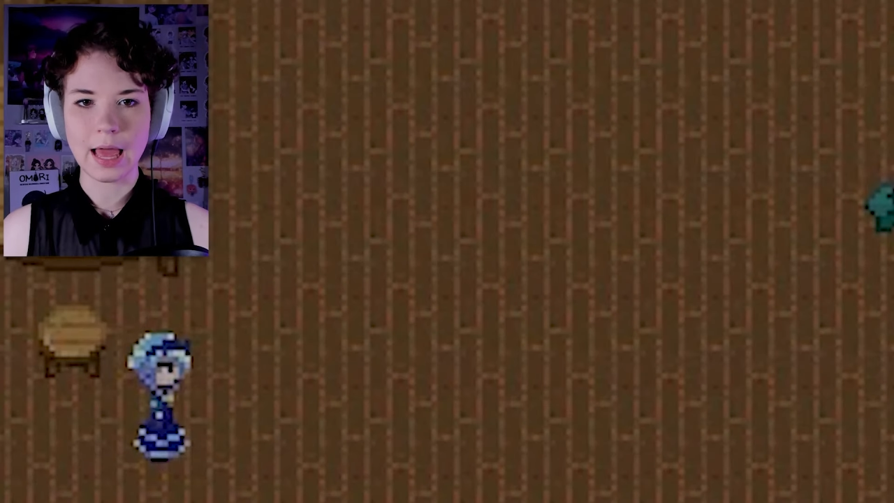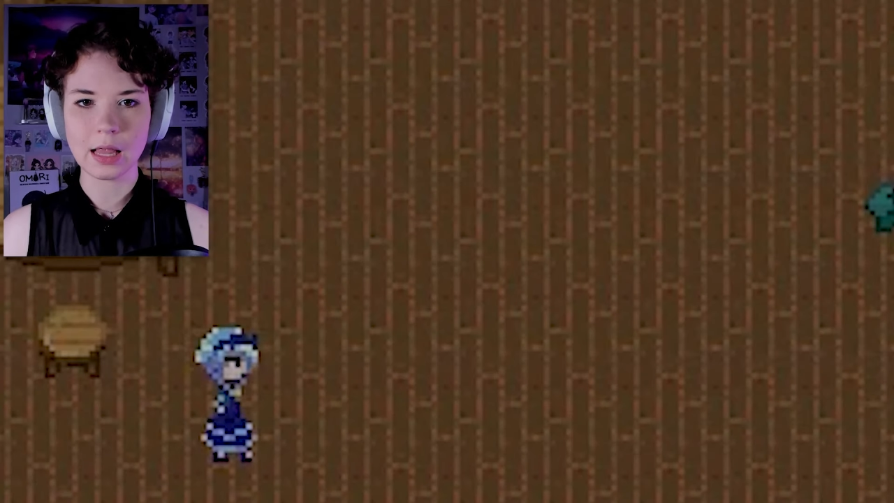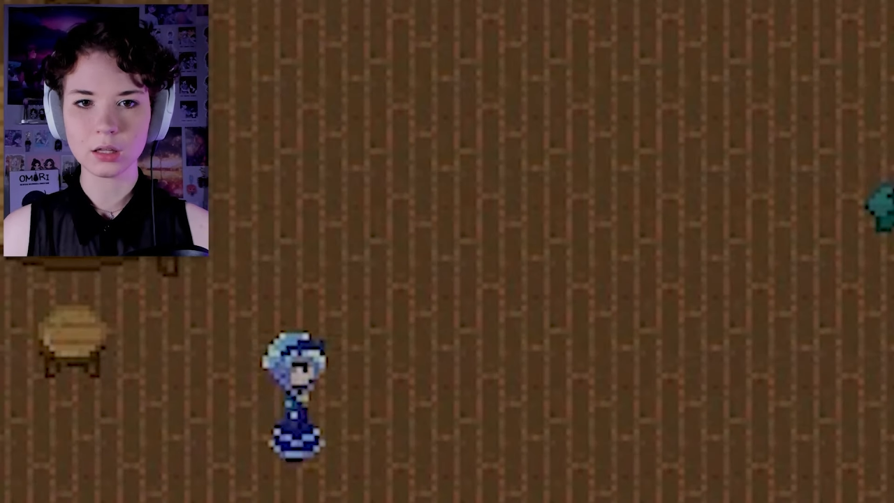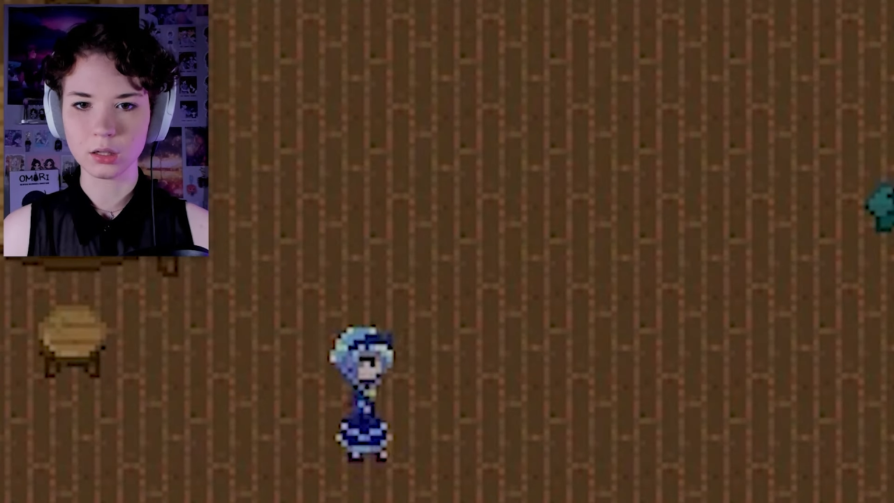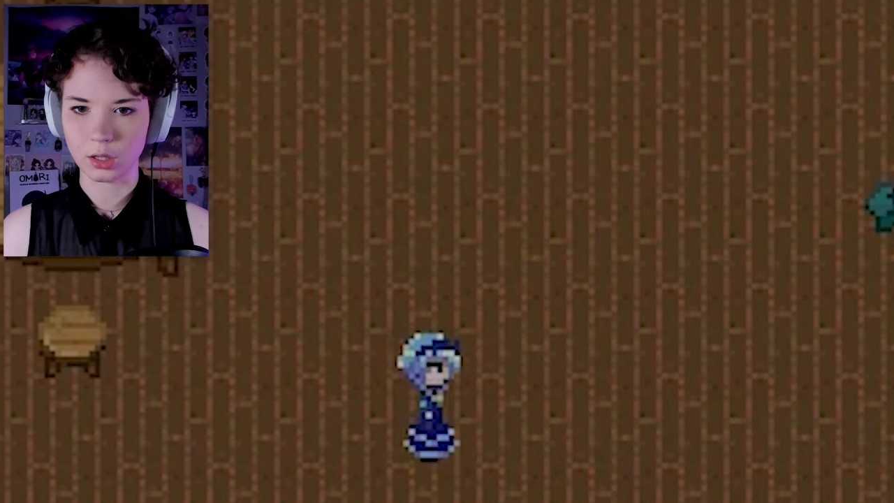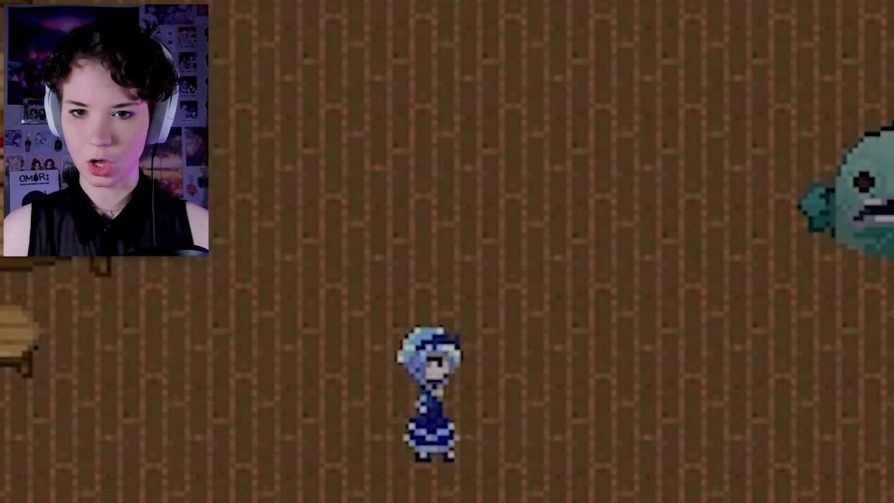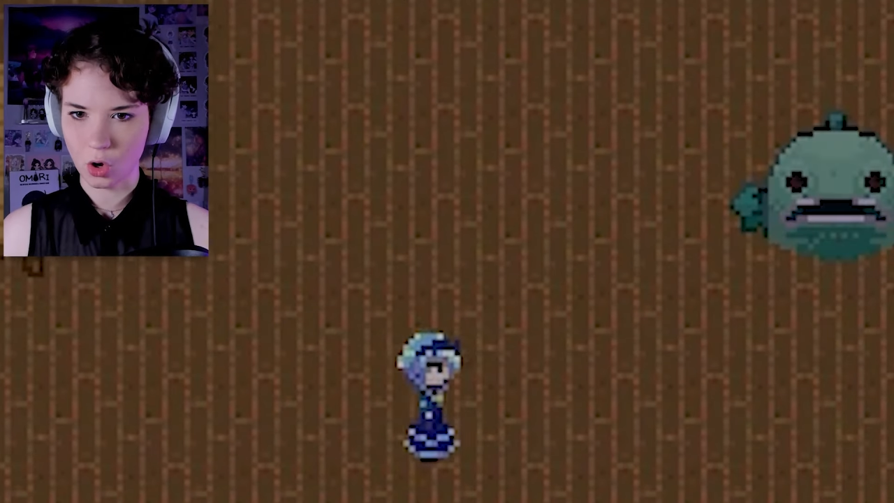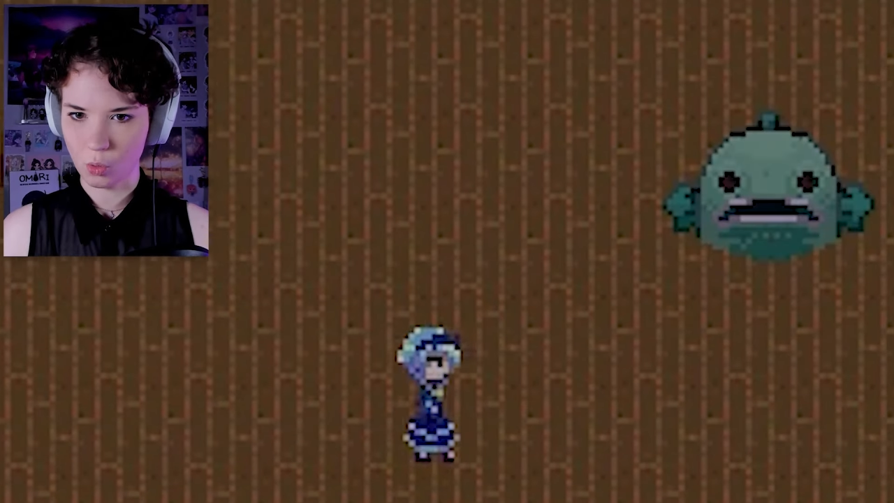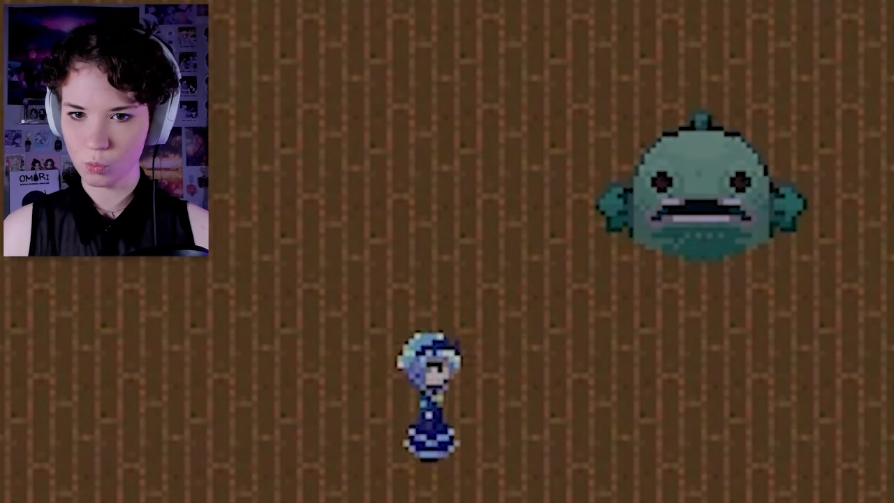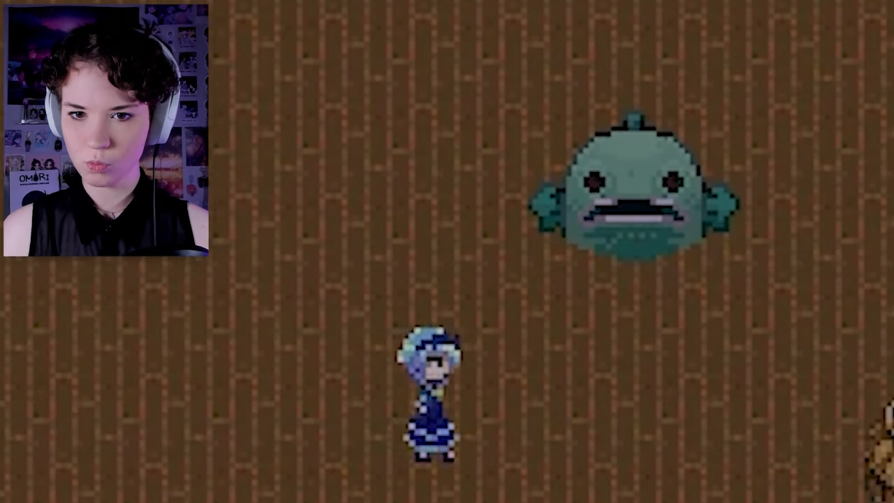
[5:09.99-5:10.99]

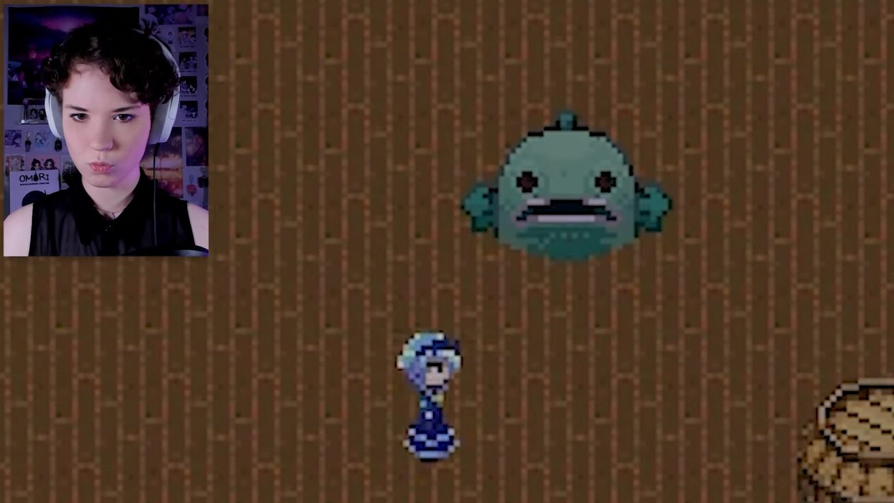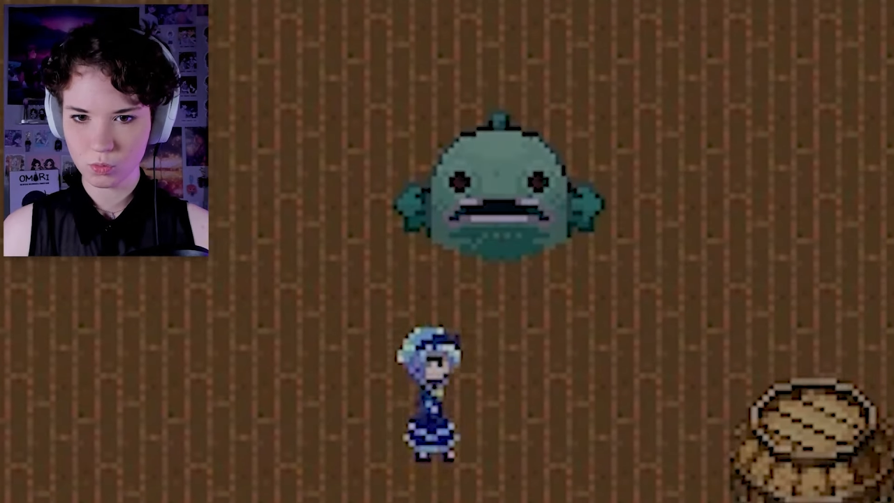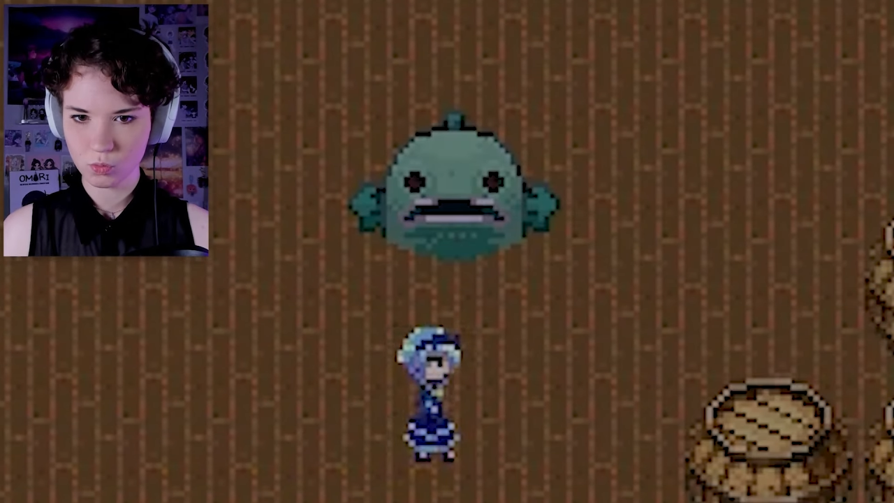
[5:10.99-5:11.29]
hello.